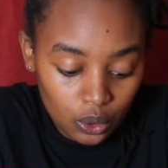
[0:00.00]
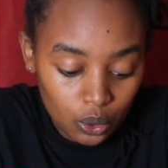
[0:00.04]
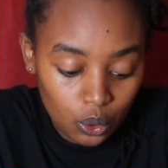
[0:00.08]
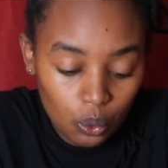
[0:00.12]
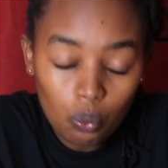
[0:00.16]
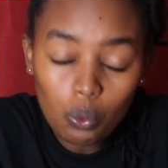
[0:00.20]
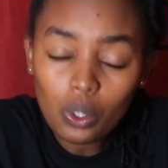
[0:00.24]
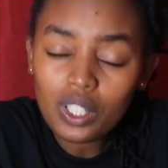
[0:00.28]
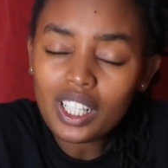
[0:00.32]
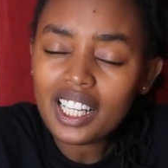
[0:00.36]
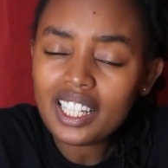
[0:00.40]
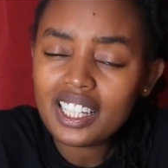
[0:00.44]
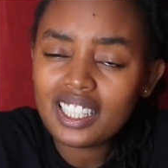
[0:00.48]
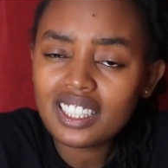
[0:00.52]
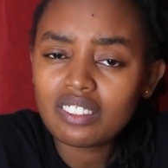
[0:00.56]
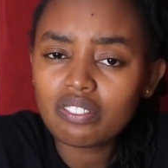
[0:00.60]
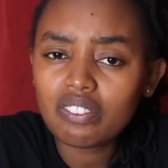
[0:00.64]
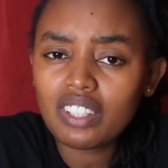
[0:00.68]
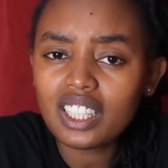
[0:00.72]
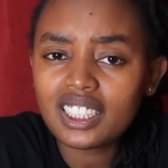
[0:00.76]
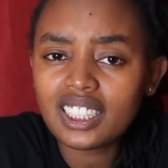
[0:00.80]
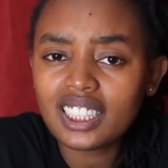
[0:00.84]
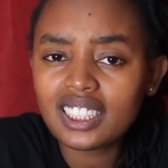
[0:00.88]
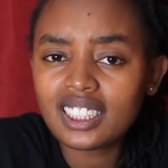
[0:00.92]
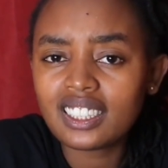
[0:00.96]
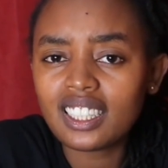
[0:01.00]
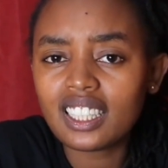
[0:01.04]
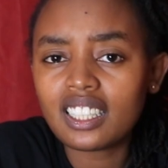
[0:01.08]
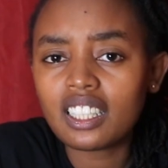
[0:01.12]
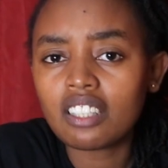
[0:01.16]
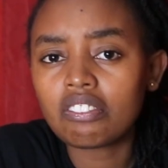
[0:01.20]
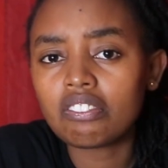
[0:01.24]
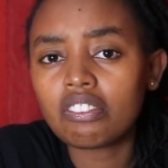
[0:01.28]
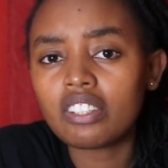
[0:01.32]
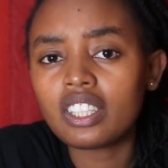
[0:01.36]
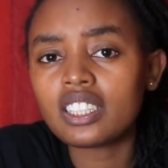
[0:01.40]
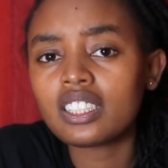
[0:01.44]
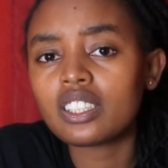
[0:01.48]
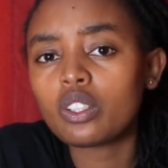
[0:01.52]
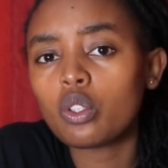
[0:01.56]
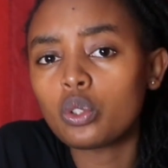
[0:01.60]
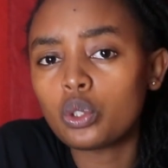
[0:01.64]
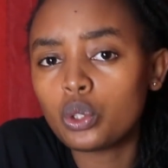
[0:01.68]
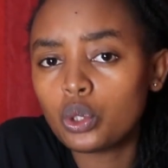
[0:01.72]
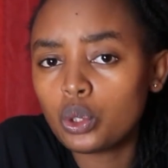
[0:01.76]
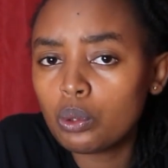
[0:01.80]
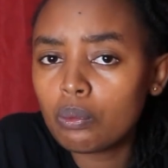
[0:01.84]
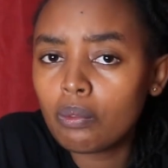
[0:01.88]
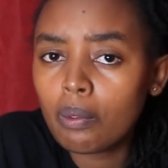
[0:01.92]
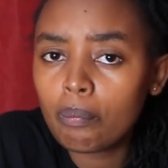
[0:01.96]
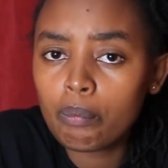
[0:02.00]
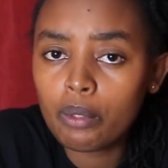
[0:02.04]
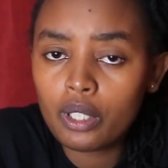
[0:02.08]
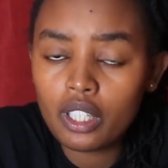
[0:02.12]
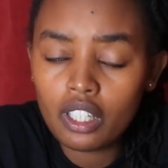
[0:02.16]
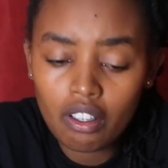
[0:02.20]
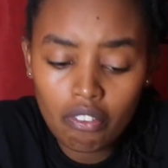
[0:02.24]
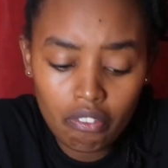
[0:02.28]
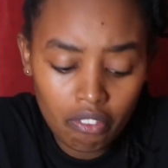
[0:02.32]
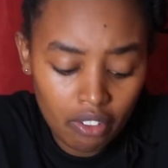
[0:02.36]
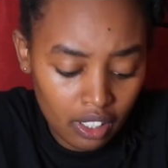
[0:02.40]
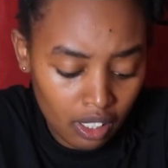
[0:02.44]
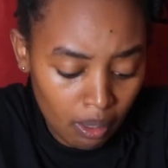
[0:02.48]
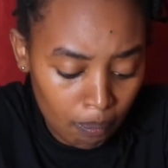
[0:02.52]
So what are these factors that affect consumer behavior?